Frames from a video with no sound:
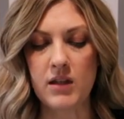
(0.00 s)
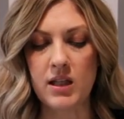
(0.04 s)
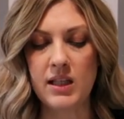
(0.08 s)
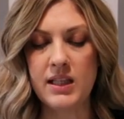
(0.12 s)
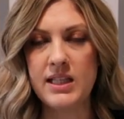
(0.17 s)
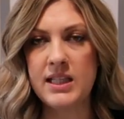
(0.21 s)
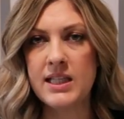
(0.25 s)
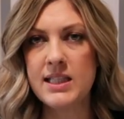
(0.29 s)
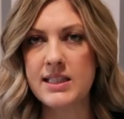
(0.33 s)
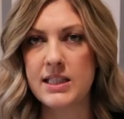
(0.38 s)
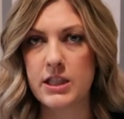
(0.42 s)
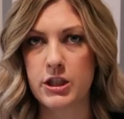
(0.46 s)

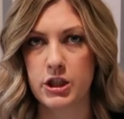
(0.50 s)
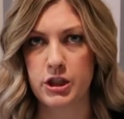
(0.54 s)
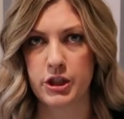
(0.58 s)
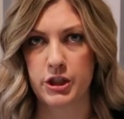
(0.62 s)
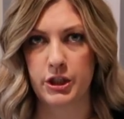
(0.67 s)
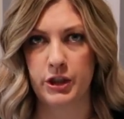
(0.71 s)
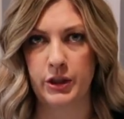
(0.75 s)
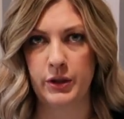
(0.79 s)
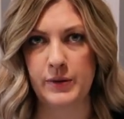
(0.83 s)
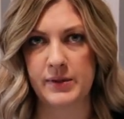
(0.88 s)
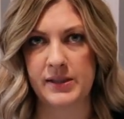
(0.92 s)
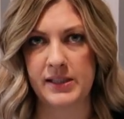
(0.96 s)
in addition
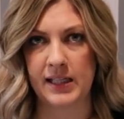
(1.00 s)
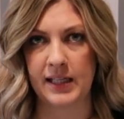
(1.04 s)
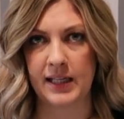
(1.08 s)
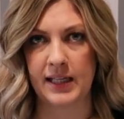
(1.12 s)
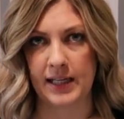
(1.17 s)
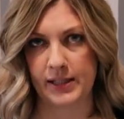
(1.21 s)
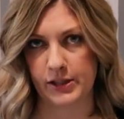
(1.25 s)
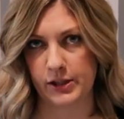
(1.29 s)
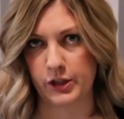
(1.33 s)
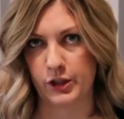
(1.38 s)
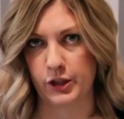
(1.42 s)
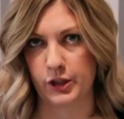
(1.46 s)
to using it
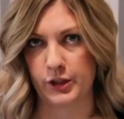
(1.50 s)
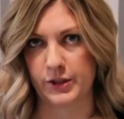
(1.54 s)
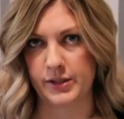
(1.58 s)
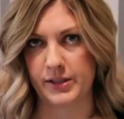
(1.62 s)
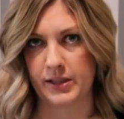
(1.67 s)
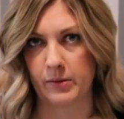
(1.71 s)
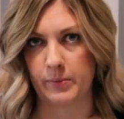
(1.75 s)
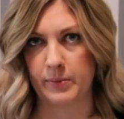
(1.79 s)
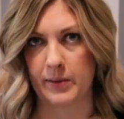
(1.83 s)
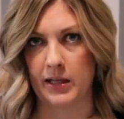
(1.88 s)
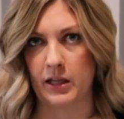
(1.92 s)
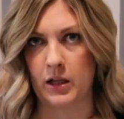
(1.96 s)
as a
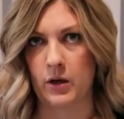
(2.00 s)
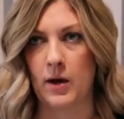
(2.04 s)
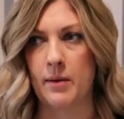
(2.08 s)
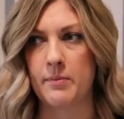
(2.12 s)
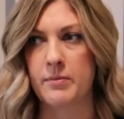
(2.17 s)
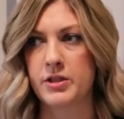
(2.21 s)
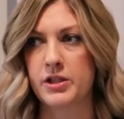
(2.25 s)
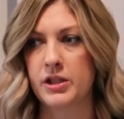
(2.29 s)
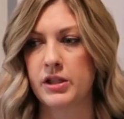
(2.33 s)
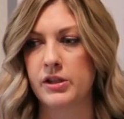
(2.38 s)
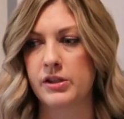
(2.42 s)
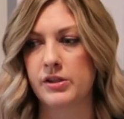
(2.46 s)
nursing pillow, I'm
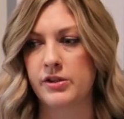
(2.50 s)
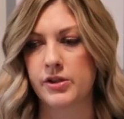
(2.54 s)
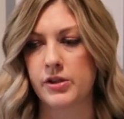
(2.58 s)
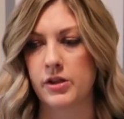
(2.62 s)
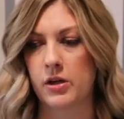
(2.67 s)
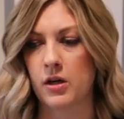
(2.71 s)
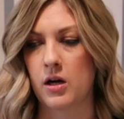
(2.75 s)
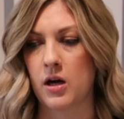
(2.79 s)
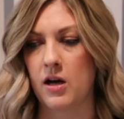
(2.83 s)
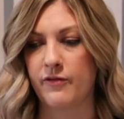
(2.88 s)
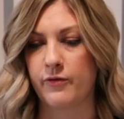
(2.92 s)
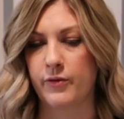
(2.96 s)
just going to
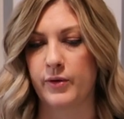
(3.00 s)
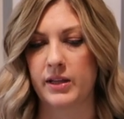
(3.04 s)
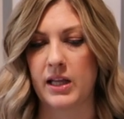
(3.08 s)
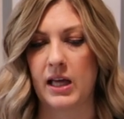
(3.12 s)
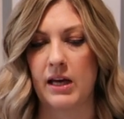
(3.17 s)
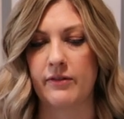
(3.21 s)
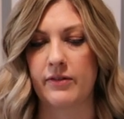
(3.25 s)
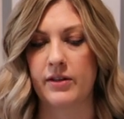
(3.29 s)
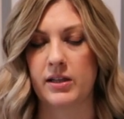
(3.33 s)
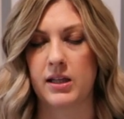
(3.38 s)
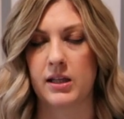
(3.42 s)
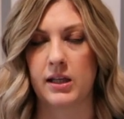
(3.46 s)
start off with
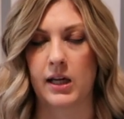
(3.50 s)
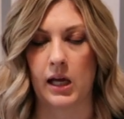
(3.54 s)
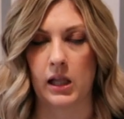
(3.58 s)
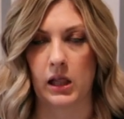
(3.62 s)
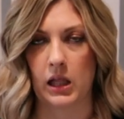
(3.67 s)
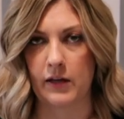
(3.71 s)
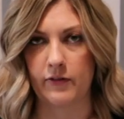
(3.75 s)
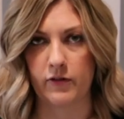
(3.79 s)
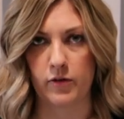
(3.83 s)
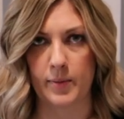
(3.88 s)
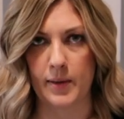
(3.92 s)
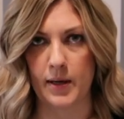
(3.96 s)
everything I
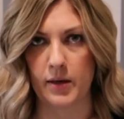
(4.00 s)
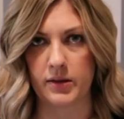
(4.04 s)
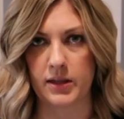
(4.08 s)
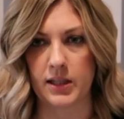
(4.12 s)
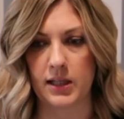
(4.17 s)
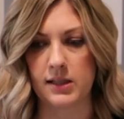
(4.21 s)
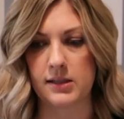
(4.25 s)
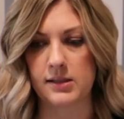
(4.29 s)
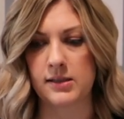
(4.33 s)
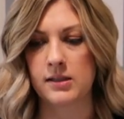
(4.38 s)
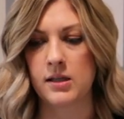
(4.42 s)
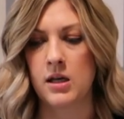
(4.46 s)
love about
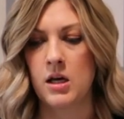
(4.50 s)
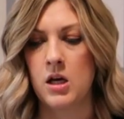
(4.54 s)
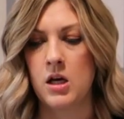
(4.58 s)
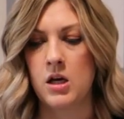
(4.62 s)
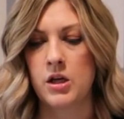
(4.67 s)
this.